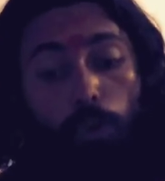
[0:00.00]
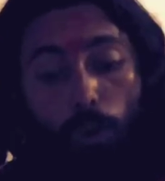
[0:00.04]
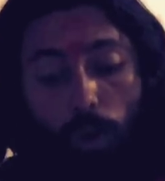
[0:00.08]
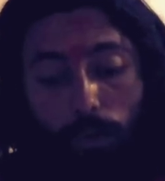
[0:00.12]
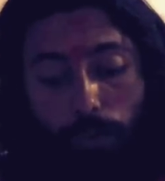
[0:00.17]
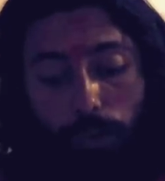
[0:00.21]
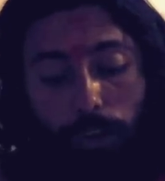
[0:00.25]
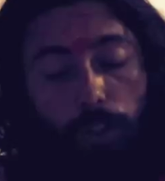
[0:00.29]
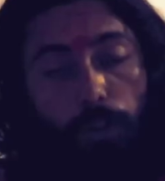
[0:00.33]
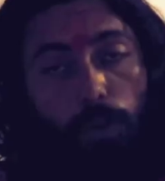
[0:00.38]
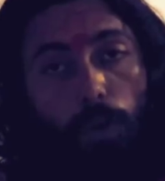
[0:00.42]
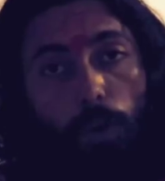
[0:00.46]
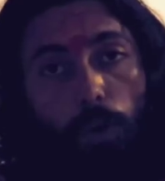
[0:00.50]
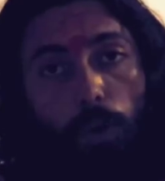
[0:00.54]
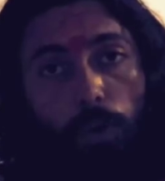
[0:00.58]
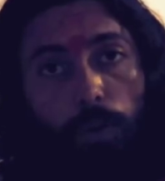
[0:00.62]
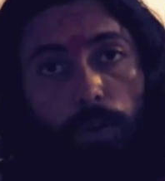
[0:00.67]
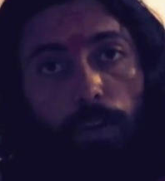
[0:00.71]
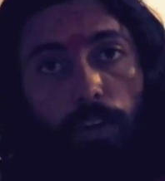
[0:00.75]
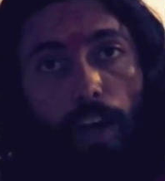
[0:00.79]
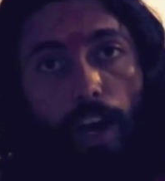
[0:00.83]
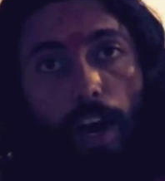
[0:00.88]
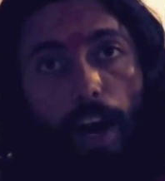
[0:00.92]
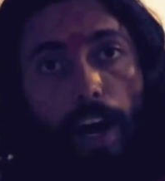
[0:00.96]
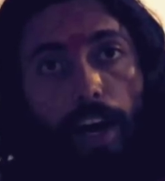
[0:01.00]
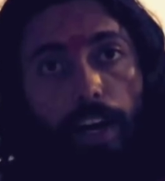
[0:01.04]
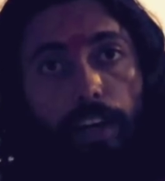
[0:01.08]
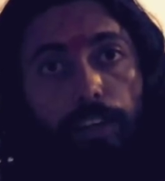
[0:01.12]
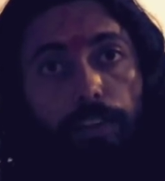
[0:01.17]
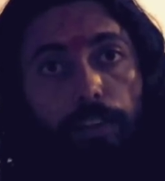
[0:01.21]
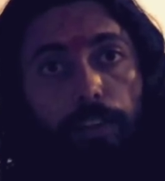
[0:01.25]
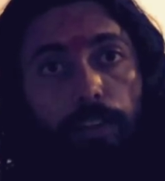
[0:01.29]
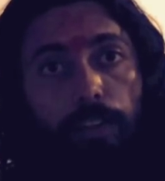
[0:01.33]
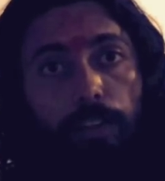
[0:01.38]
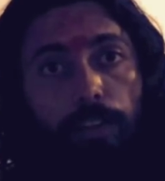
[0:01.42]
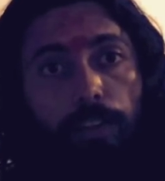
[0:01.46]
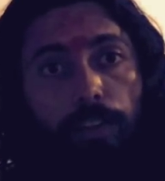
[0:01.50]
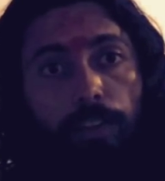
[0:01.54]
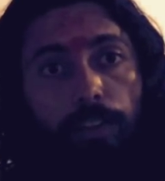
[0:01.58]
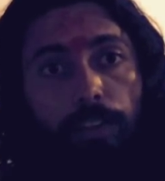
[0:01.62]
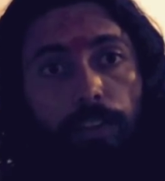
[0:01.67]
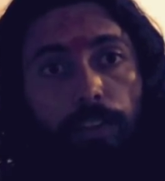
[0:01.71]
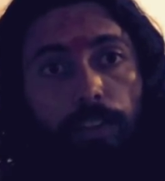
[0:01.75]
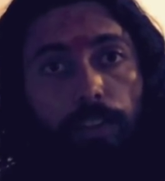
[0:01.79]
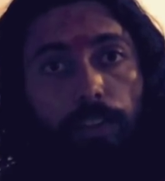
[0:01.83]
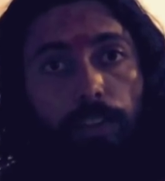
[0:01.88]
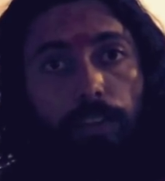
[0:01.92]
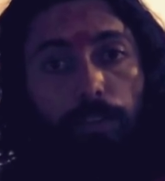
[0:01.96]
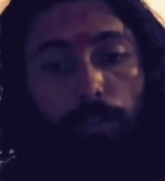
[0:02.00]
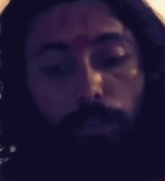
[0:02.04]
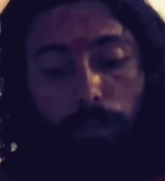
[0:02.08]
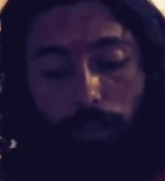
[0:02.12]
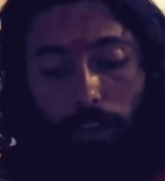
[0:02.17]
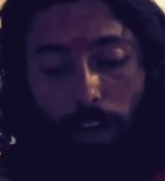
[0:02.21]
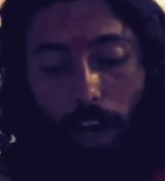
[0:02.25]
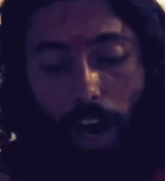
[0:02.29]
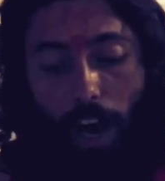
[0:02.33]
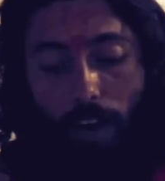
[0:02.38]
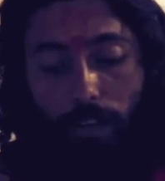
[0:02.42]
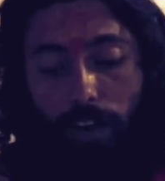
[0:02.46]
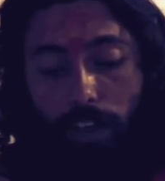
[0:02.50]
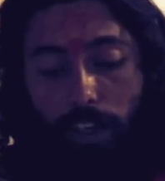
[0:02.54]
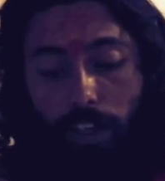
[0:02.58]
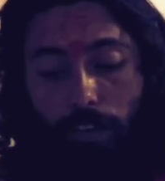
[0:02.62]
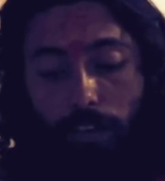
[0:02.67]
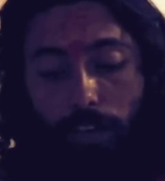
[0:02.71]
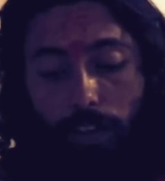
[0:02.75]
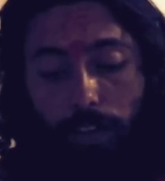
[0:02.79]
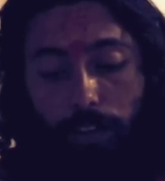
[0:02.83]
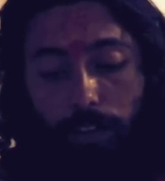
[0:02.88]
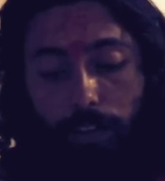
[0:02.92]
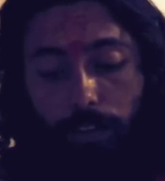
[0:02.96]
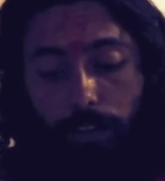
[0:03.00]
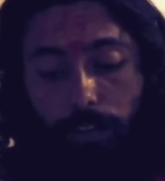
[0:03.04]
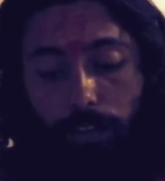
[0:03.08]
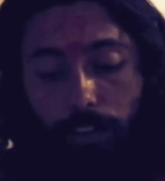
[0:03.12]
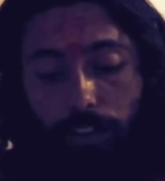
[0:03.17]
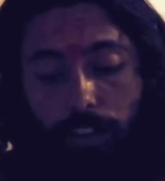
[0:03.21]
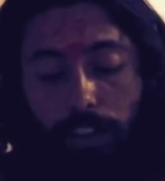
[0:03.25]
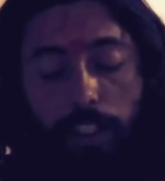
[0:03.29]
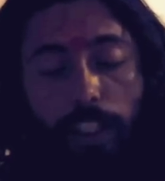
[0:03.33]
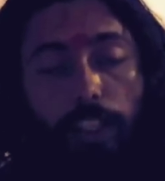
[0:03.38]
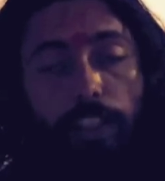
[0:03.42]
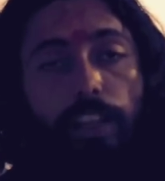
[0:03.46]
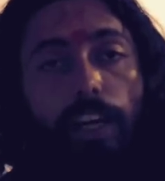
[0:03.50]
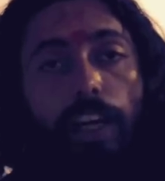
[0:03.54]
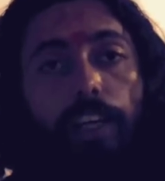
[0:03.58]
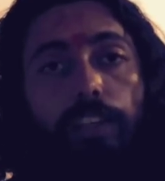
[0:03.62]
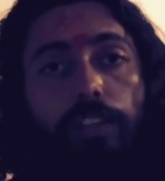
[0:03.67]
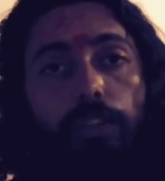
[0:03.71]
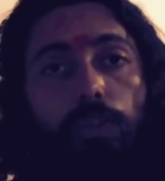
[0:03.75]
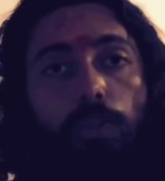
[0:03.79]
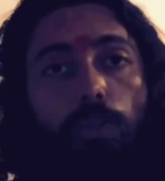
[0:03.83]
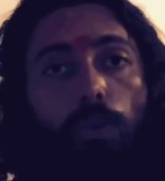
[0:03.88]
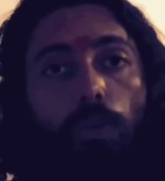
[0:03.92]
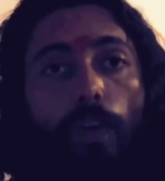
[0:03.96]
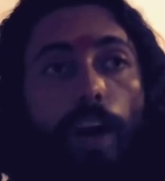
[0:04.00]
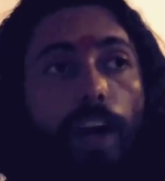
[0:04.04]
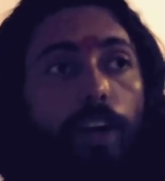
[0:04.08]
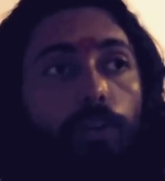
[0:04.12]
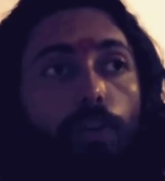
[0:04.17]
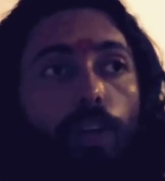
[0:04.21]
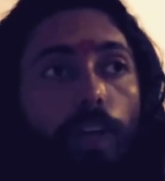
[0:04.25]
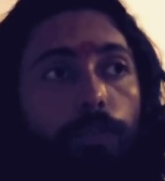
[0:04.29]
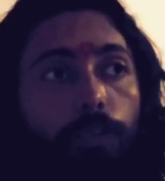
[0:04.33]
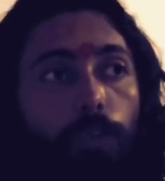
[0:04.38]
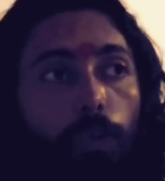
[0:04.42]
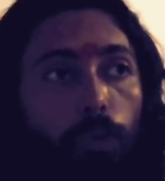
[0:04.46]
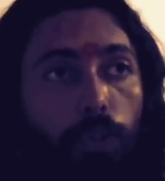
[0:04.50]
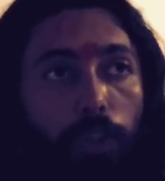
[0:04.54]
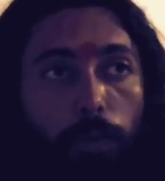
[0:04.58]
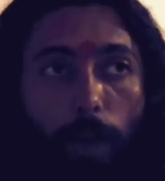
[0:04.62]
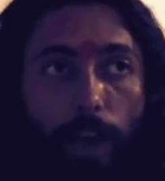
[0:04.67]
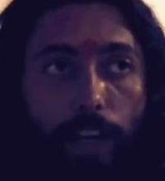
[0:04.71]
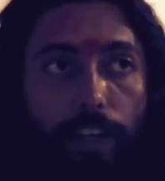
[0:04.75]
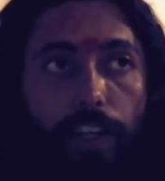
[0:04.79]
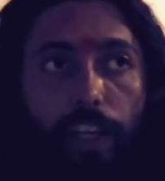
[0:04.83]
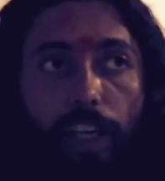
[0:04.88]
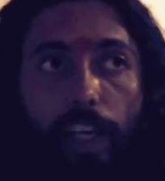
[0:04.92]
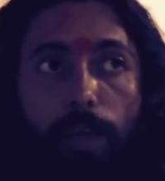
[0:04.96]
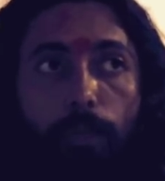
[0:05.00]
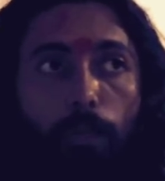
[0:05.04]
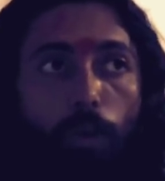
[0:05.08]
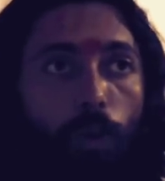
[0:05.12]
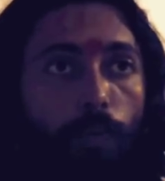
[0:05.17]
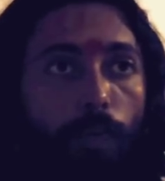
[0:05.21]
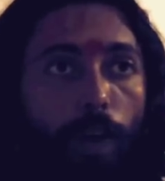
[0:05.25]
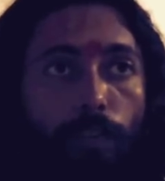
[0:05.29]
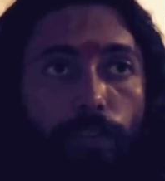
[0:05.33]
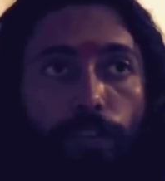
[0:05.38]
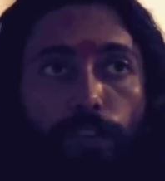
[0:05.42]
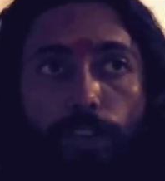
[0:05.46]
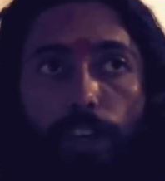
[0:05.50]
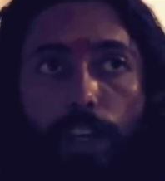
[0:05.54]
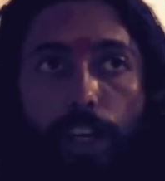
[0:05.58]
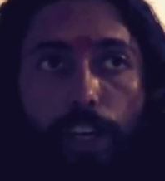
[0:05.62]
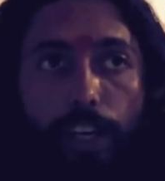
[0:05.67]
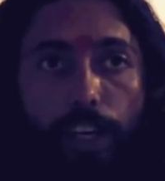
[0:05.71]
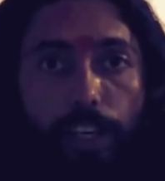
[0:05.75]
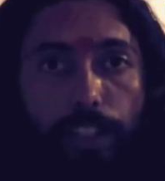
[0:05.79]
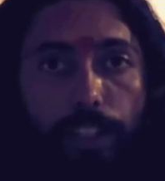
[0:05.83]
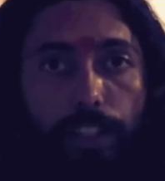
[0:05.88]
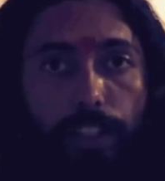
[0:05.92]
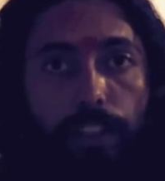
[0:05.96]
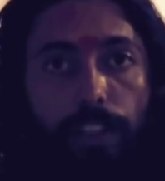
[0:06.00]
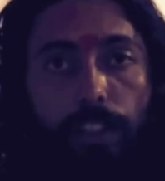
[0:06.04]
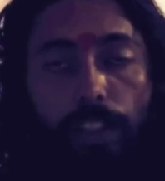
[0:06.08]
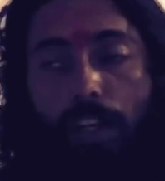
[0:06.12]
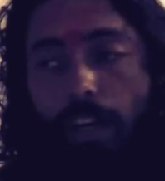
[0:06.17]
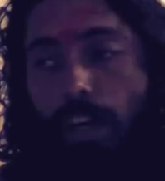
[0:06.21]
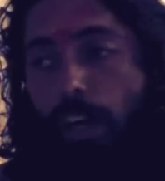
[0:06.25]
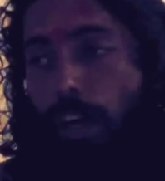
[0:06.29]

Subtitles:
your video, and I will never say that why you have used my name or my face,